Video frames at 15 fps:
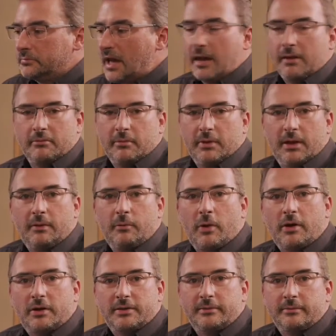yeah, it
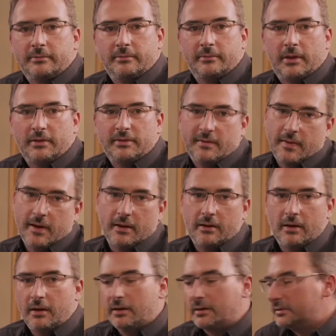works.
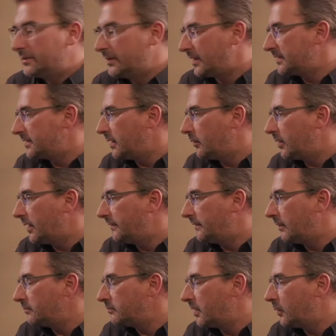That's how I
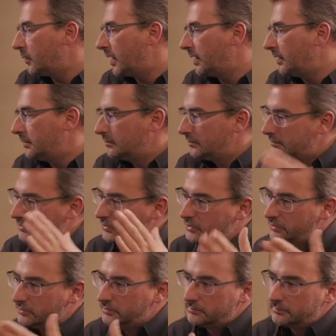found my way
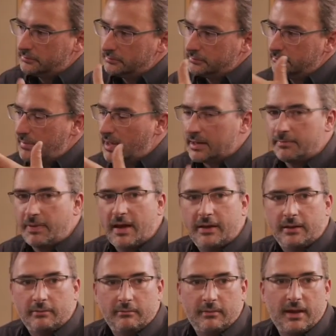to make a
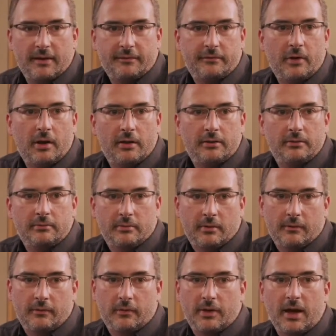panning left-right
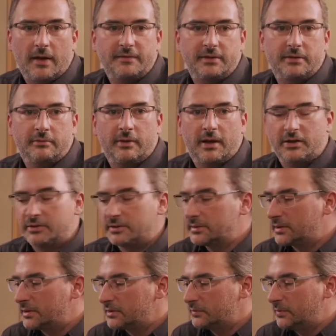for live
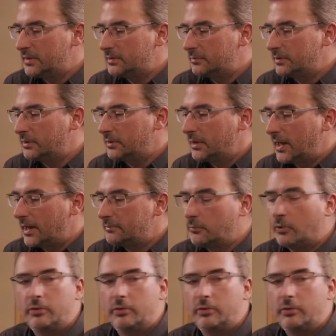situations, suitable and